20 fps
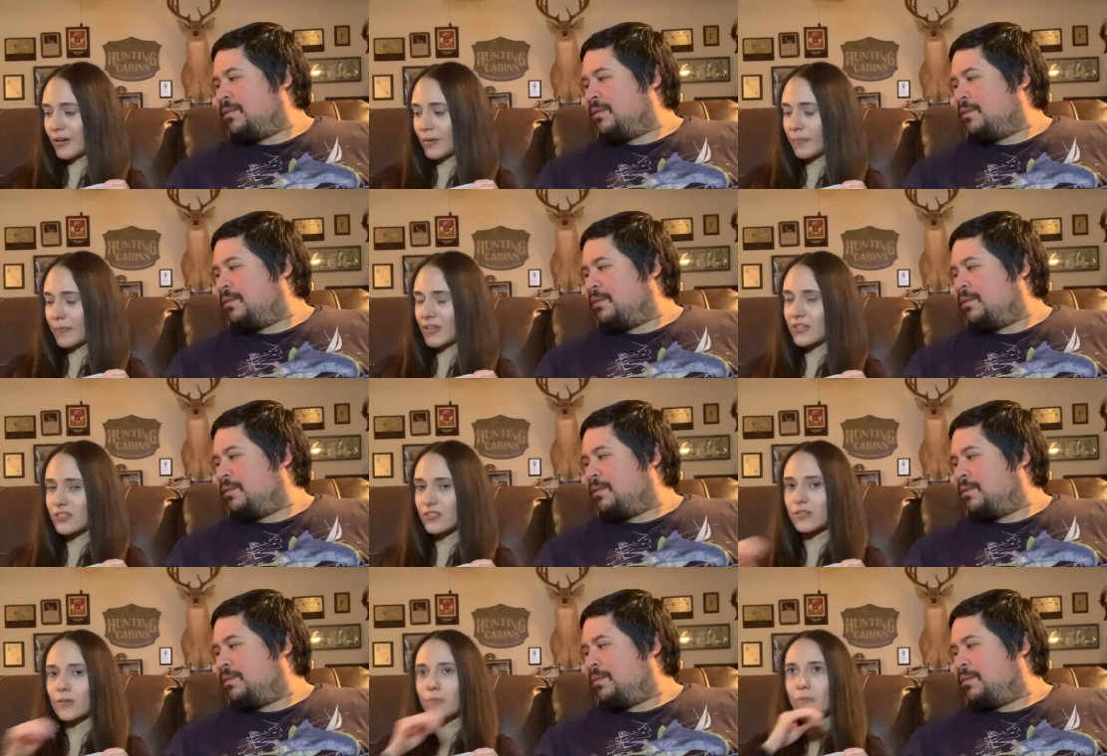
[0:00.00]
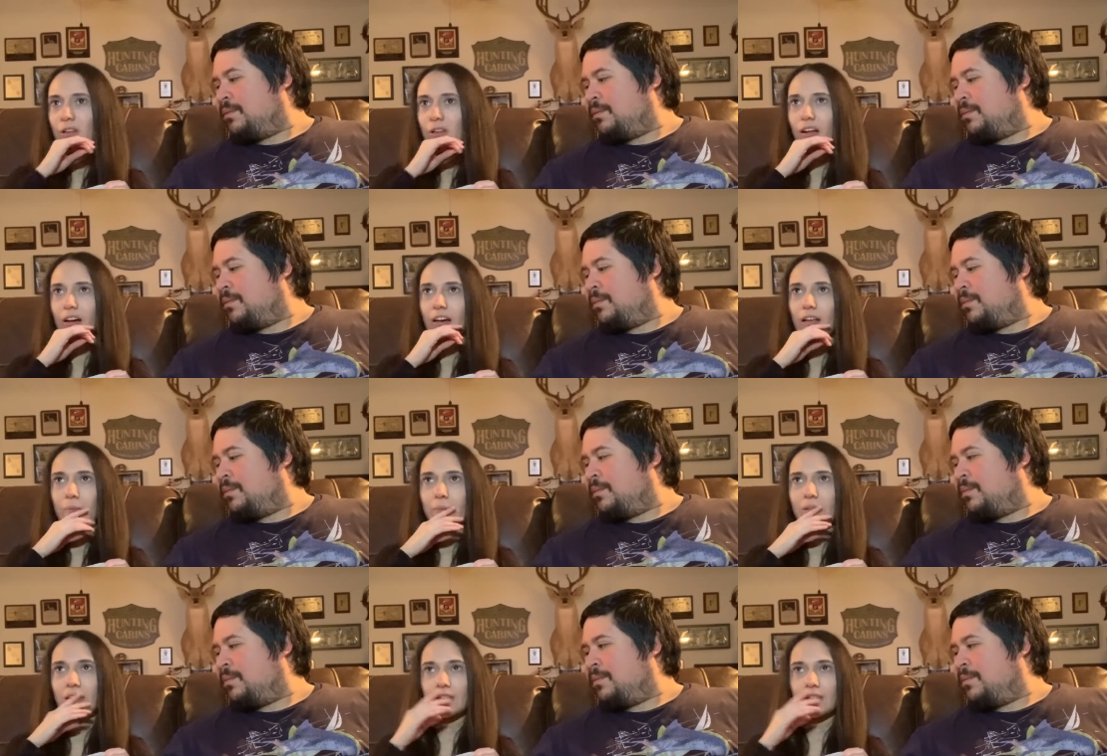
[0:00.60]
Speaker 1: a pendulum clock
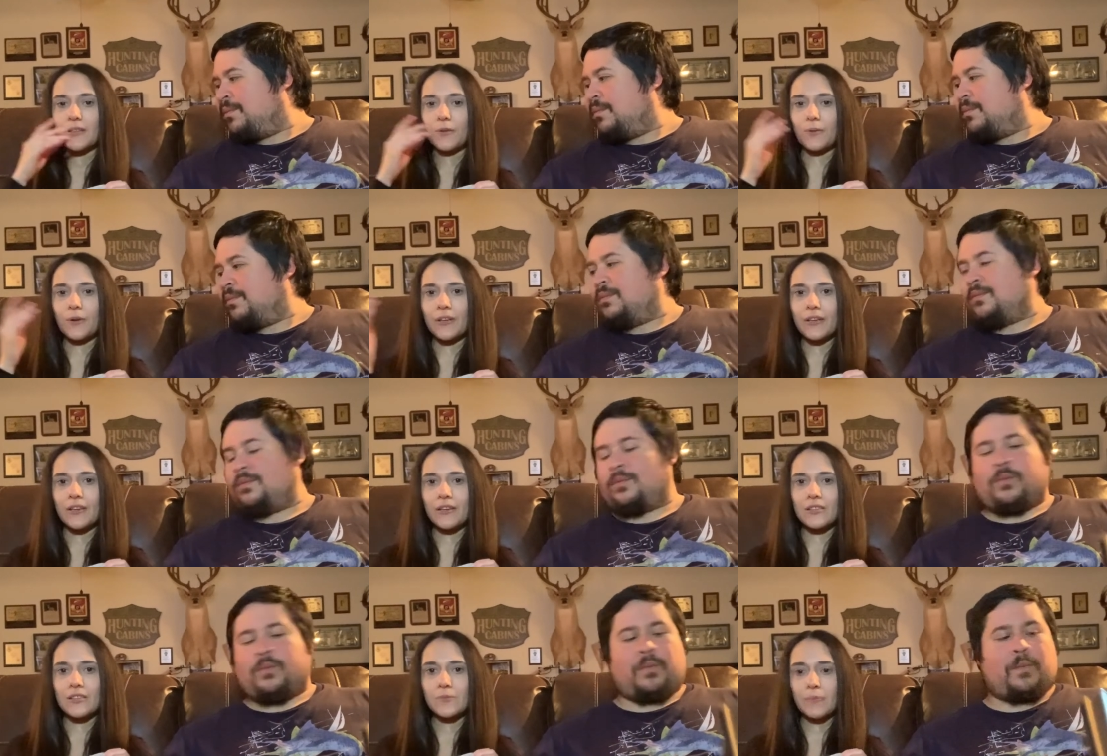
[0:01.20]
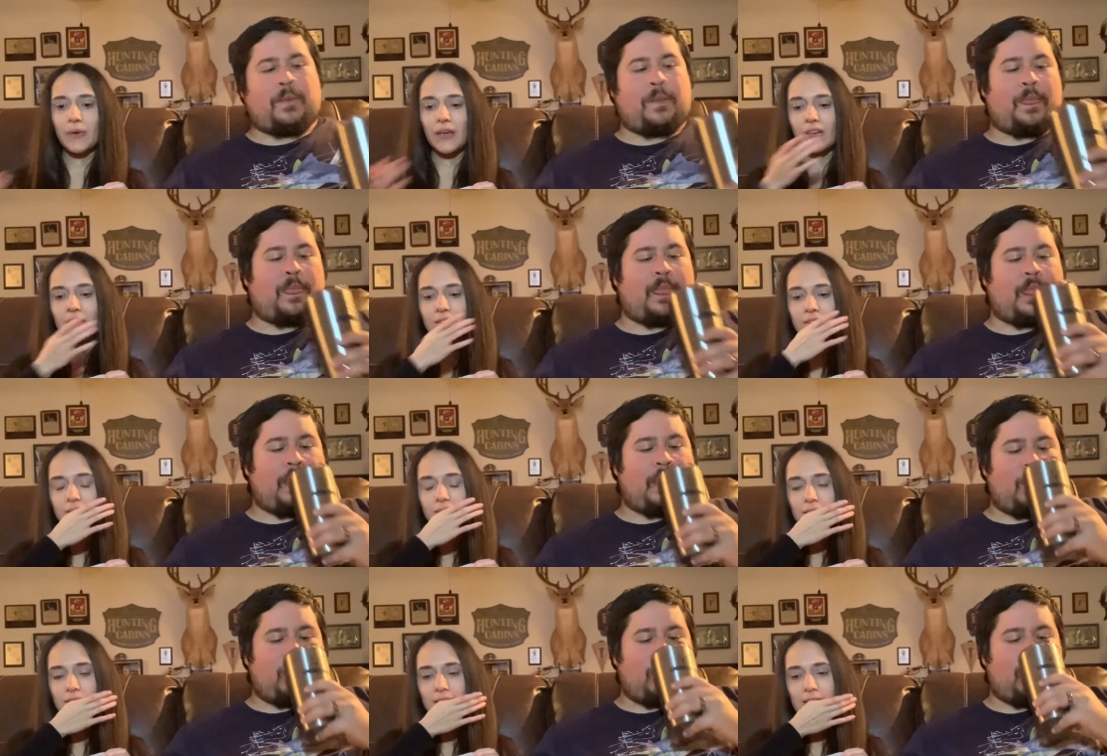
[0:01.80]
because I want to expand,
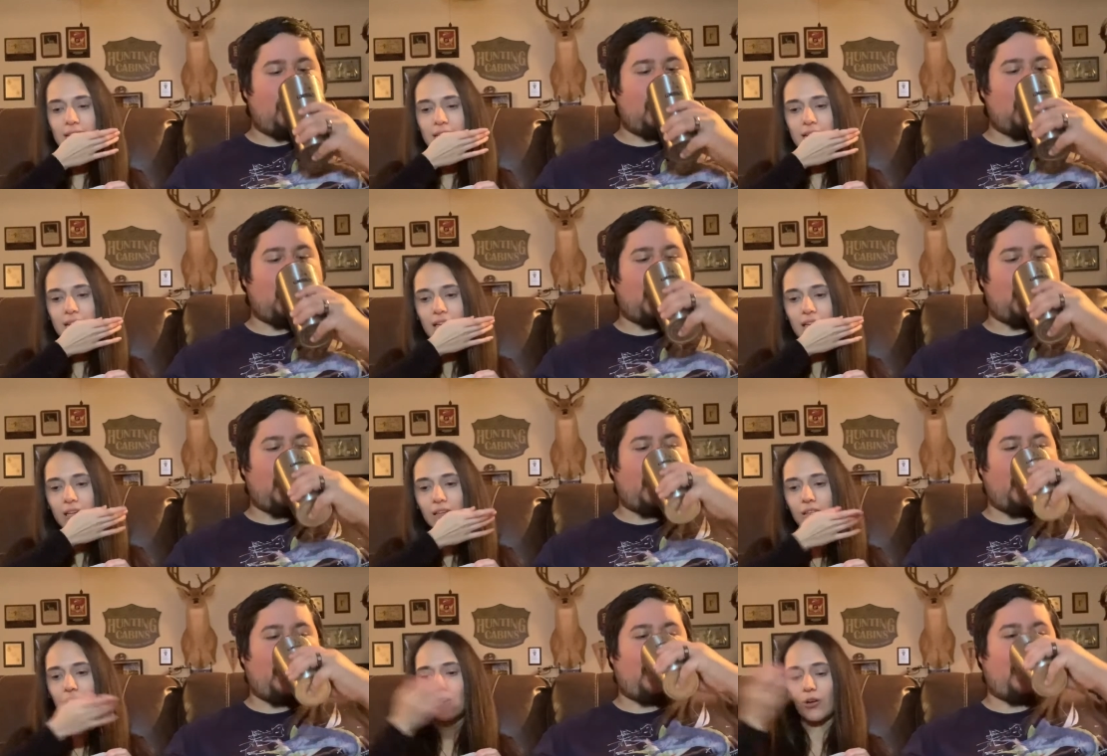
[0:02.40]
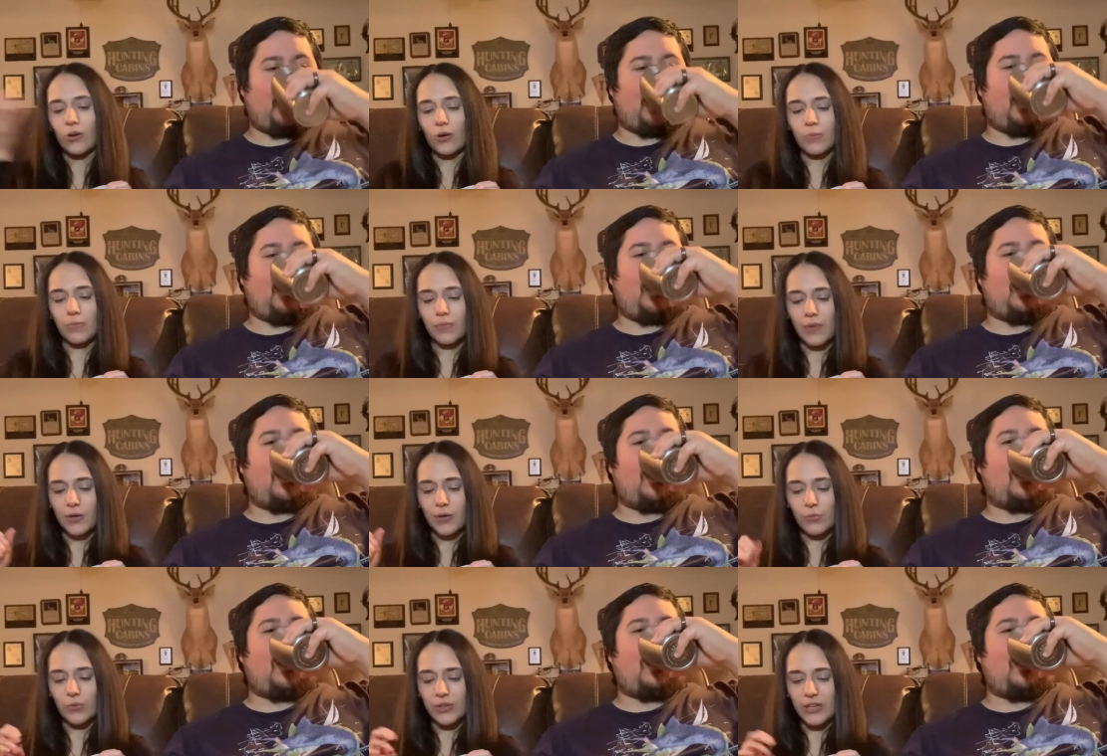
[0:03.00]
you know, my
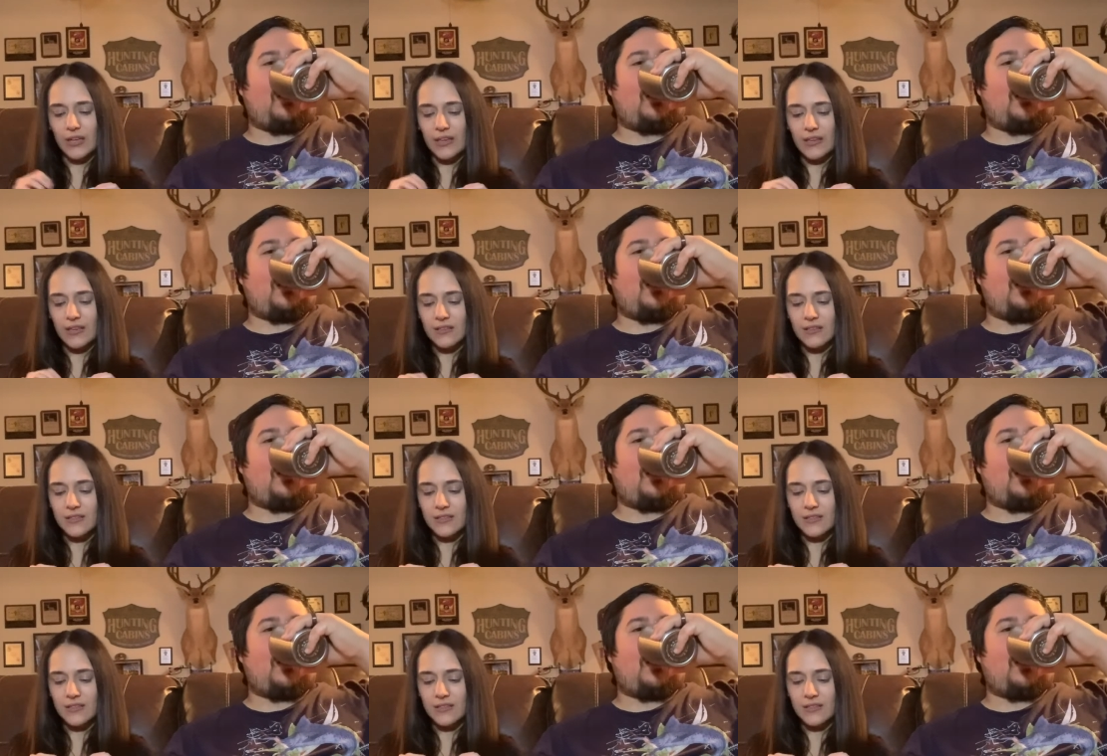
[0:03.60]
readings.